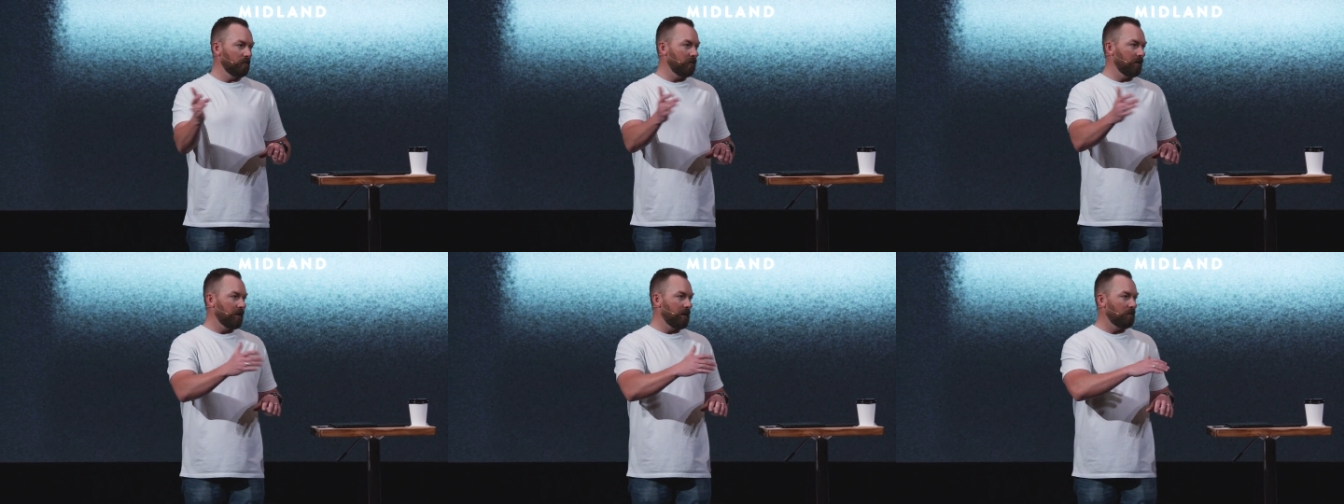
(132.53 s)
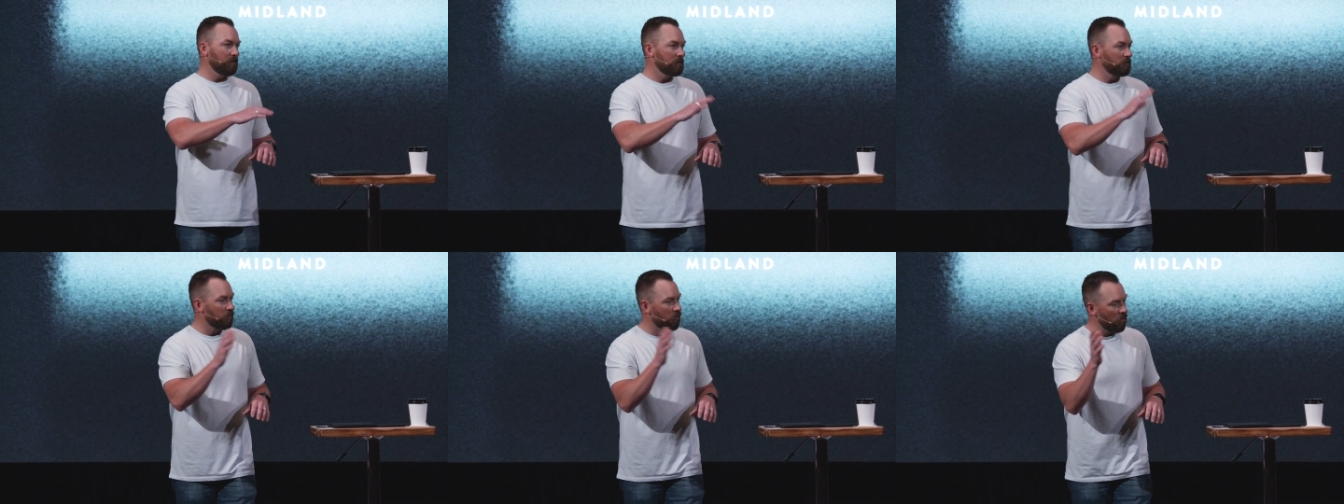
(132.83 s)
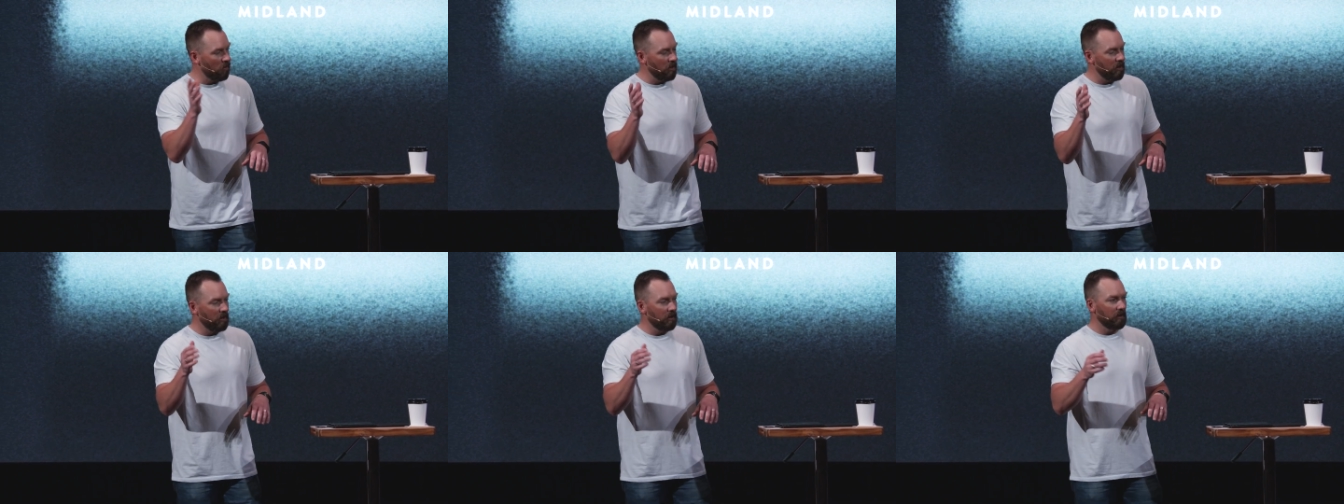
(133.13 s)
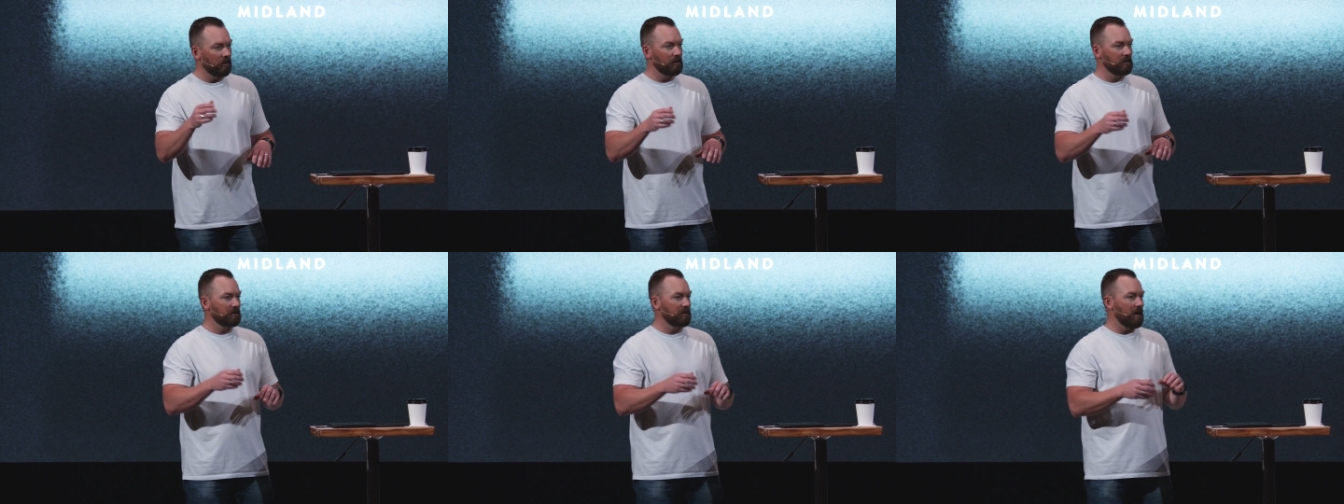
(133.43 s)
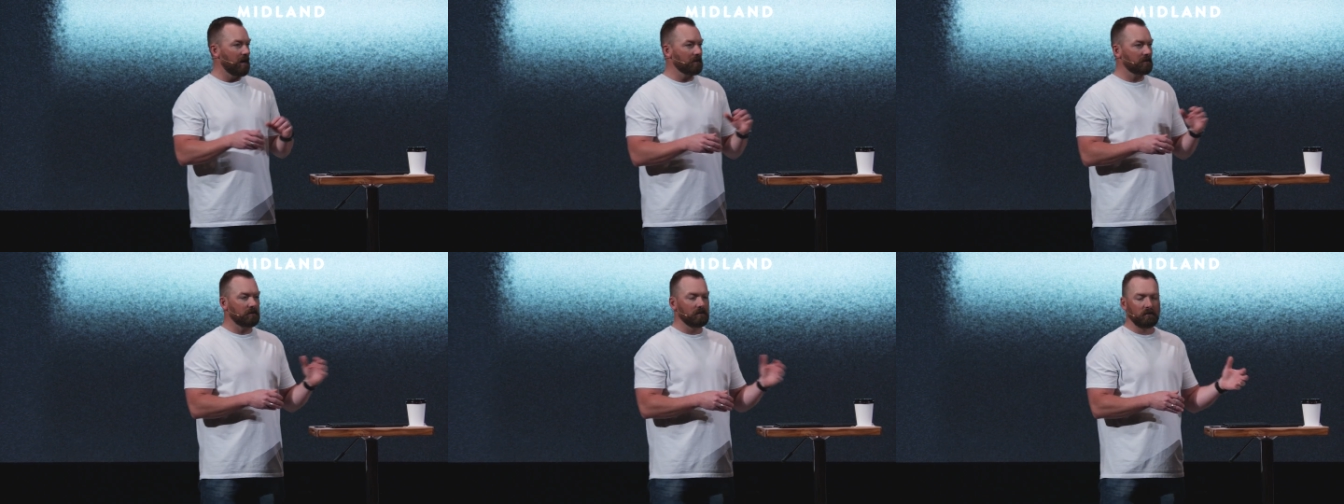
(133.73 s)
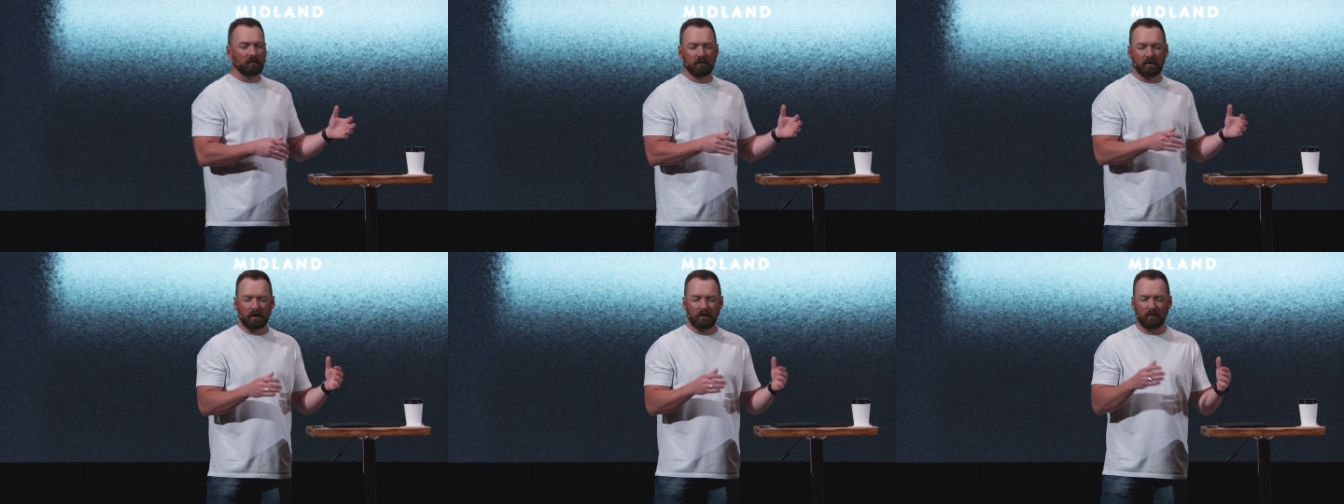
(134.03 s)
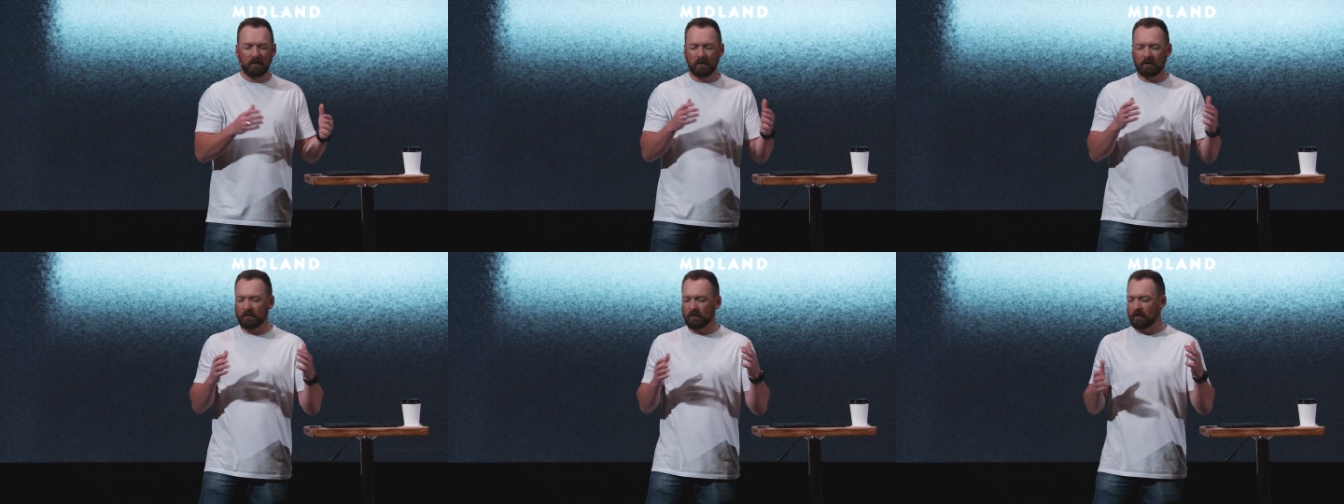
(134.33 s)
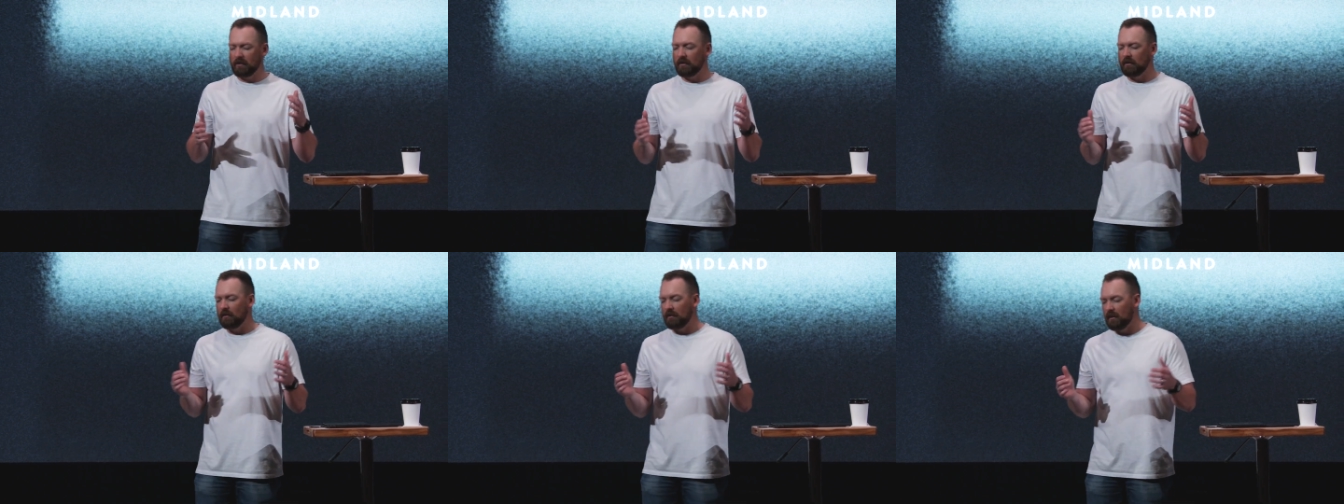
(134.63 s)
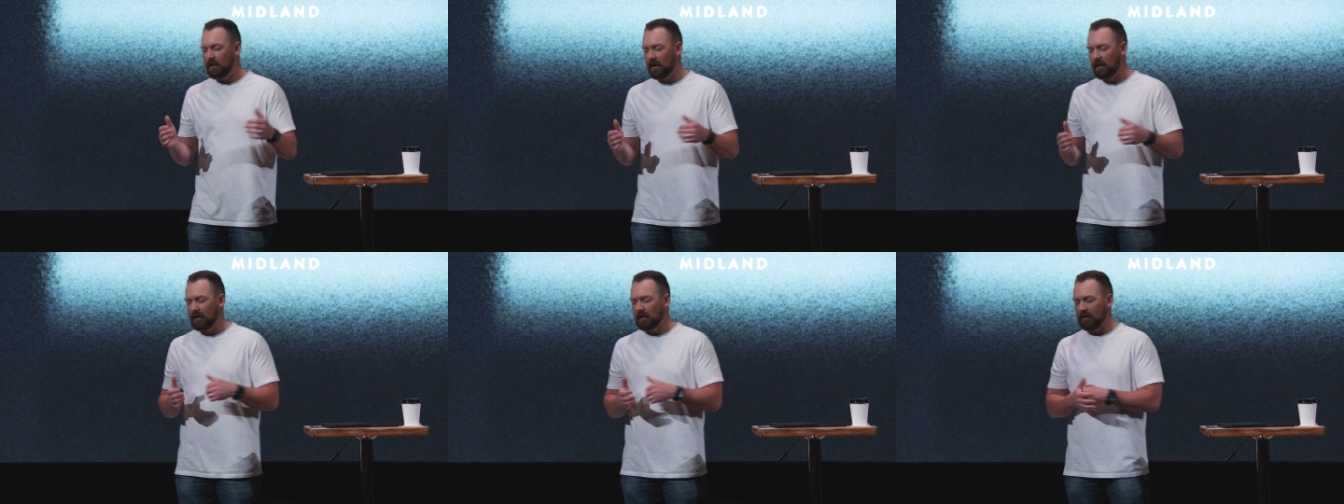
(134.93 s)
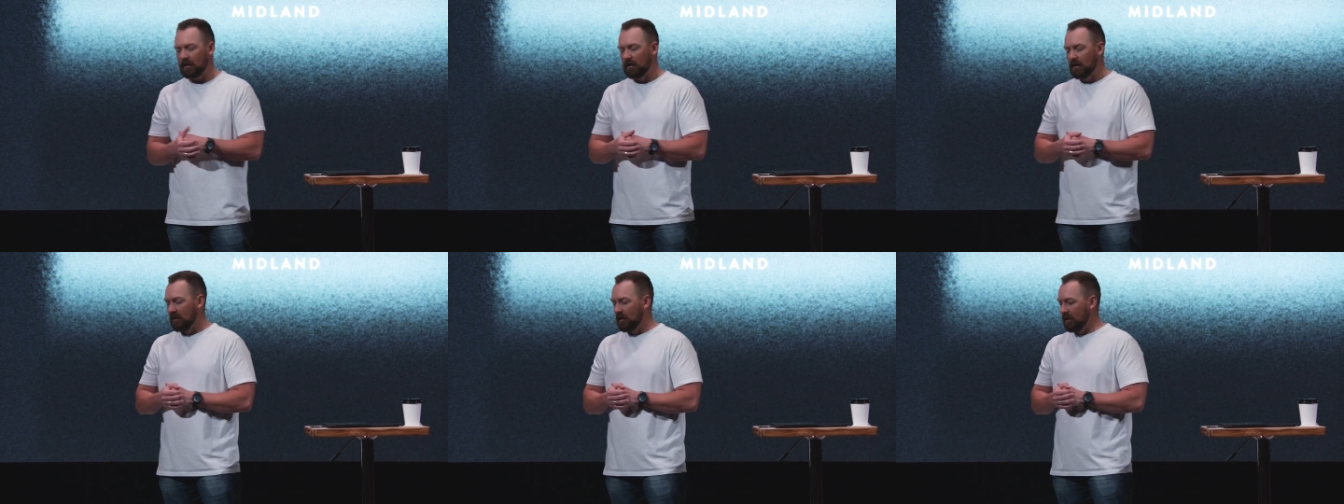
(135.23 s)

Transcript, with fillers: and I was praying and just asking the Lord, like, what do you want to do today? And